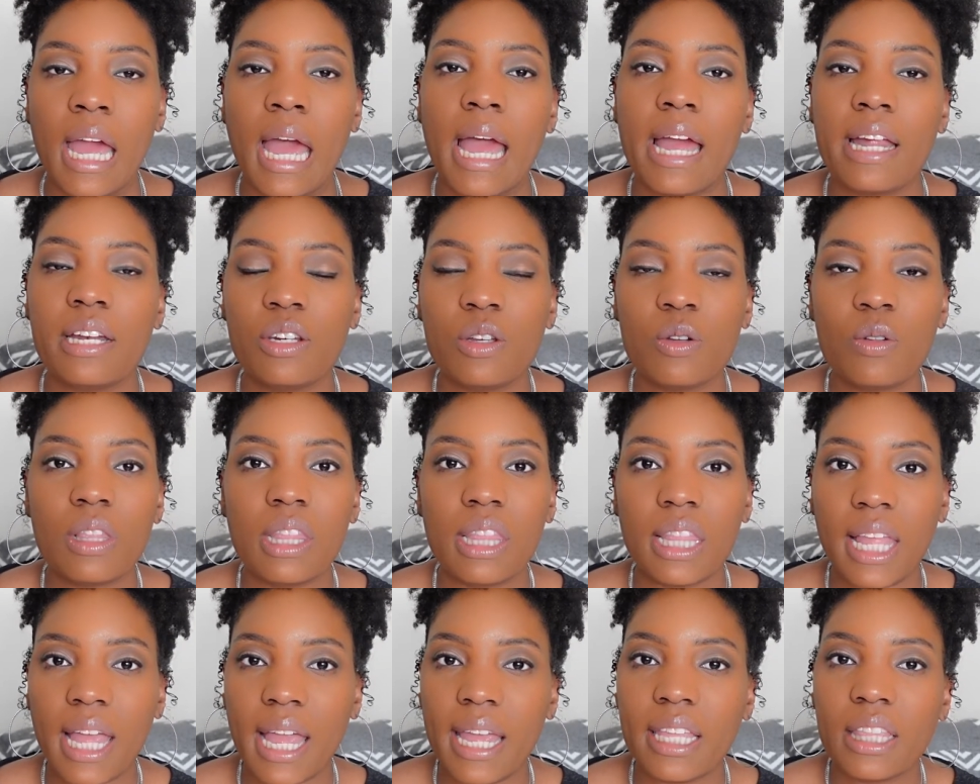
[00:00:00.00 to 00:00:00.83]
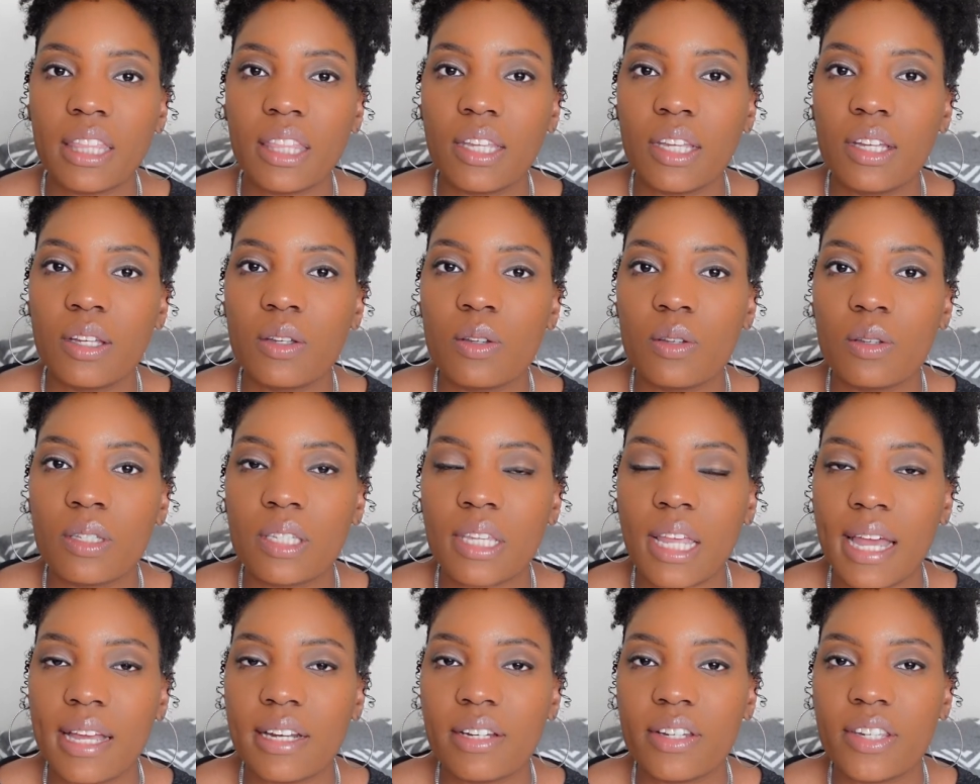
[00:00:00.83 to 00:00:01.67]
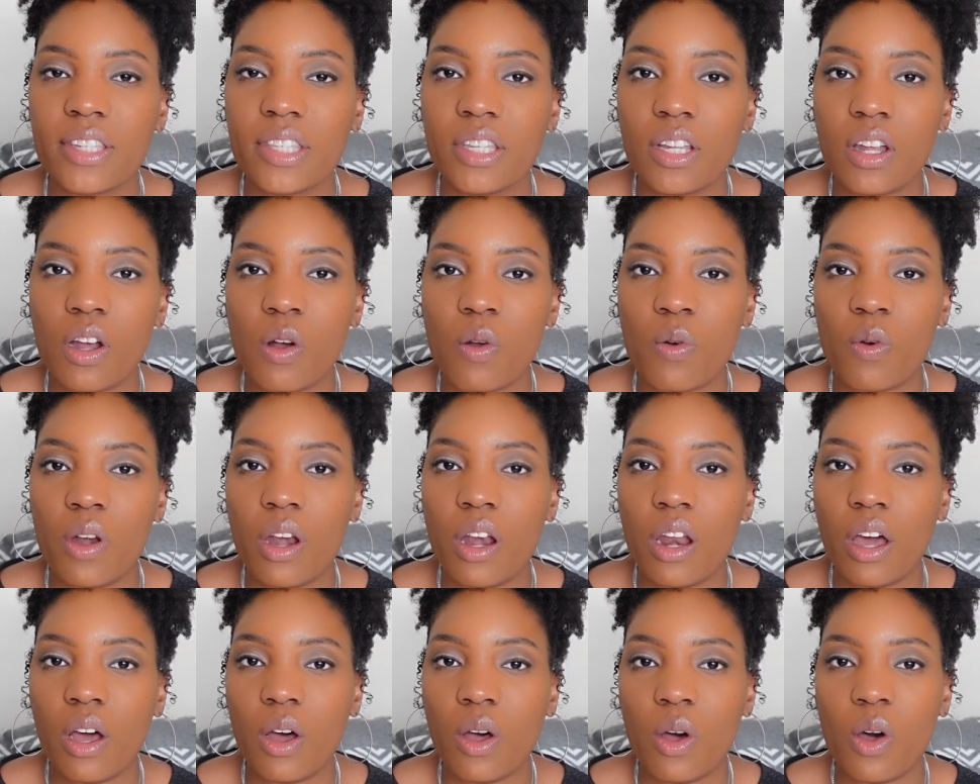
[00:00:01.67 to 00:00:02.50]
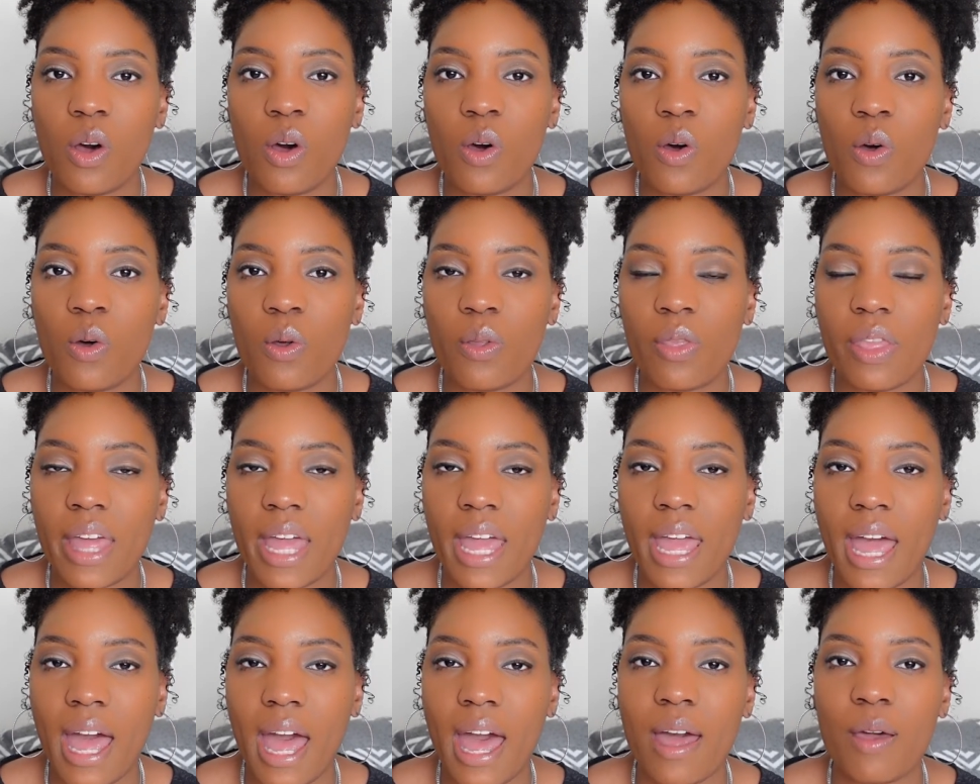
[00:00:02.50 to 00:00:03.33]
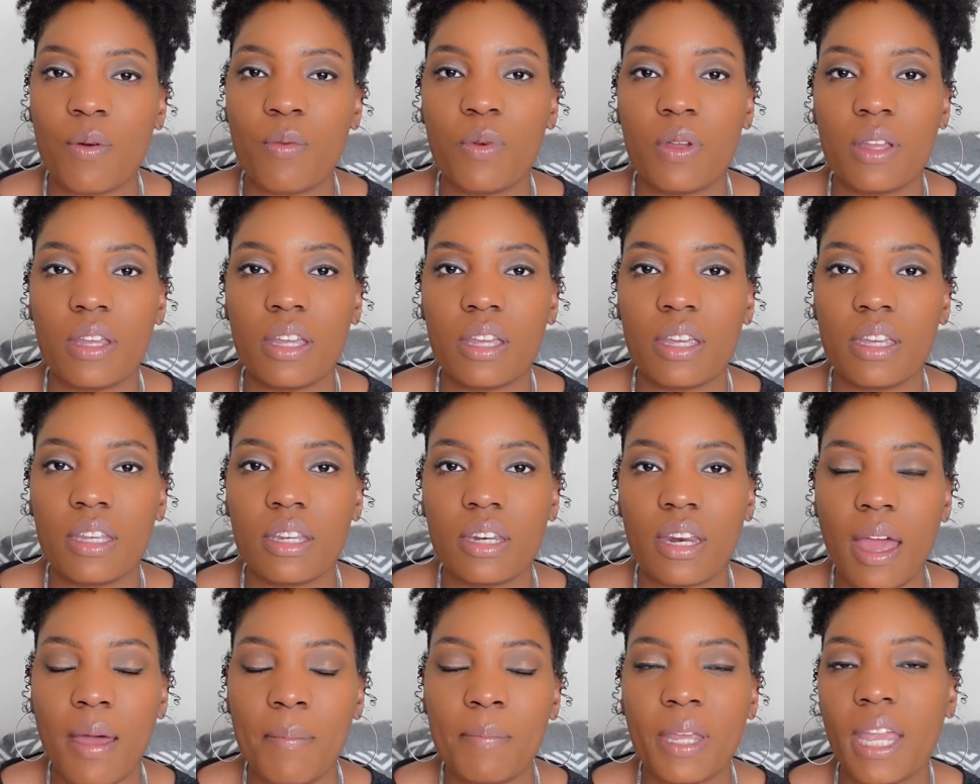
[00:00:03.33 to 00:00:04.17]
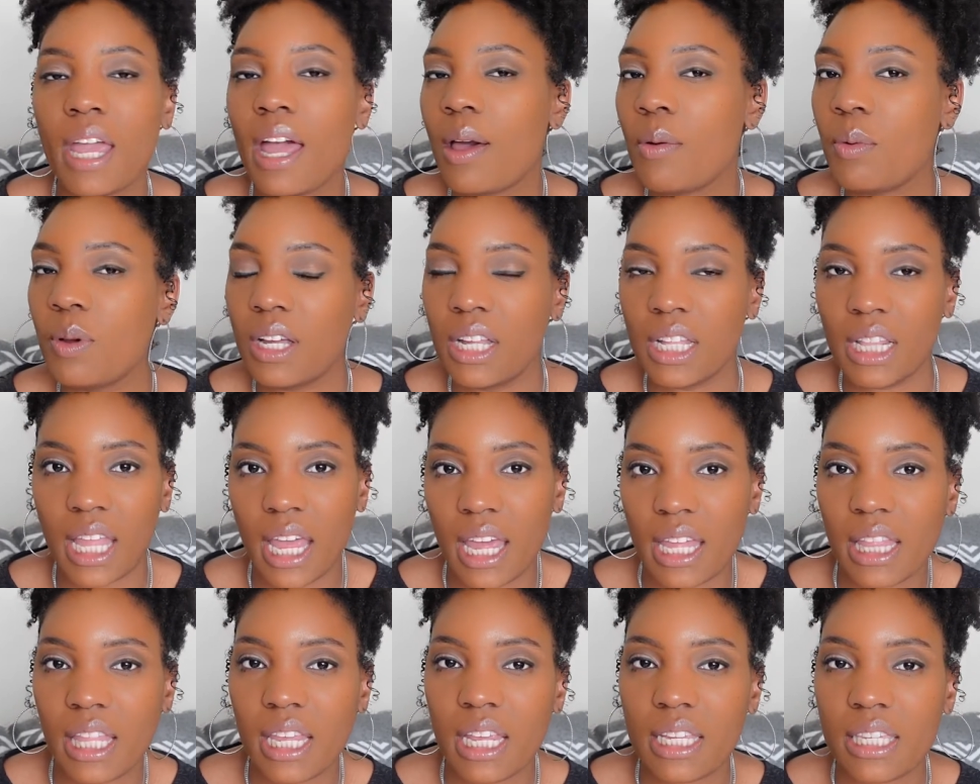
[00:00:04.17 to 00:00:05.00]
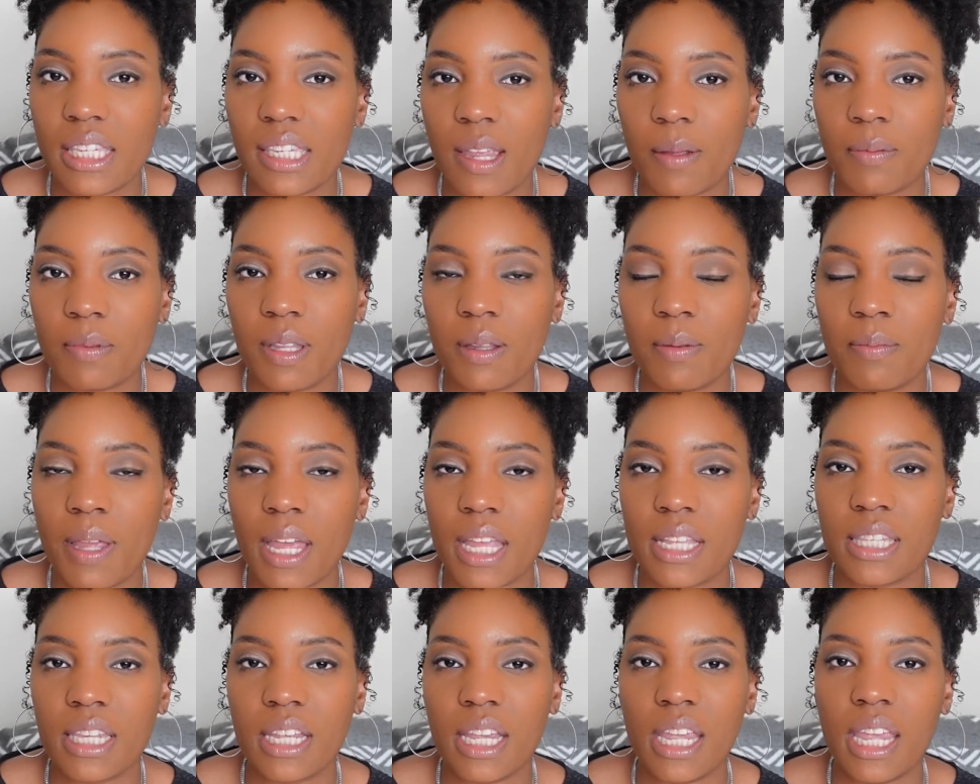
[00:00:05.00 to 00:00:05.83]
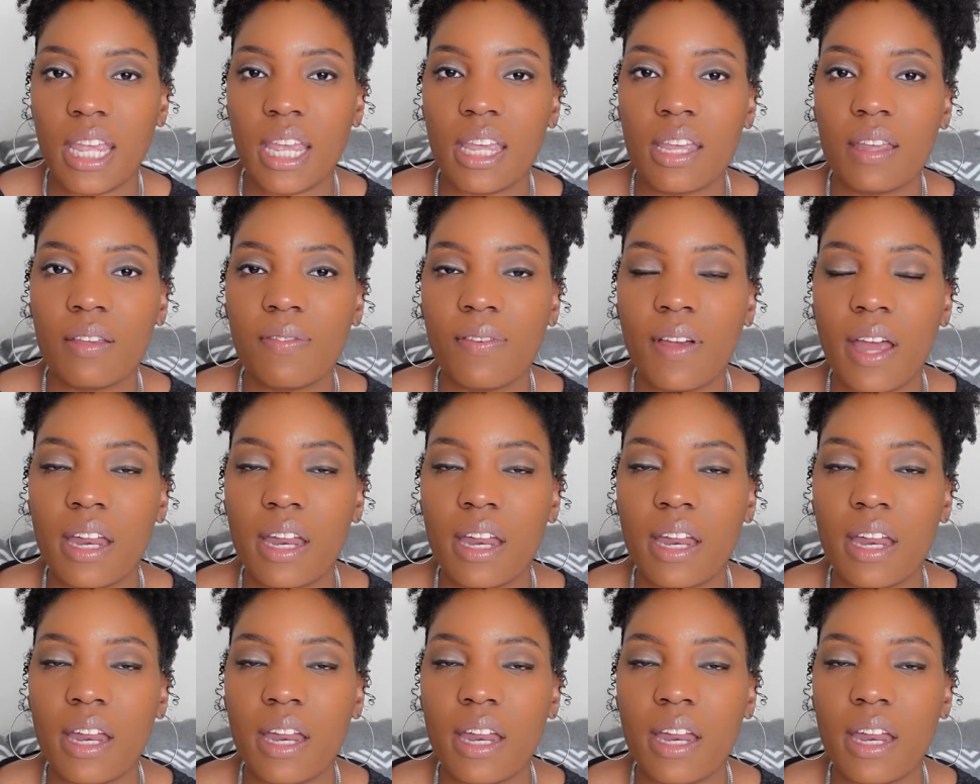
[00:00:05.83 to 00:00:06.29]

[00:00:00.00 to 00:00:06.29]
I do like those. I just don't know that I would gladly accept them as a gift.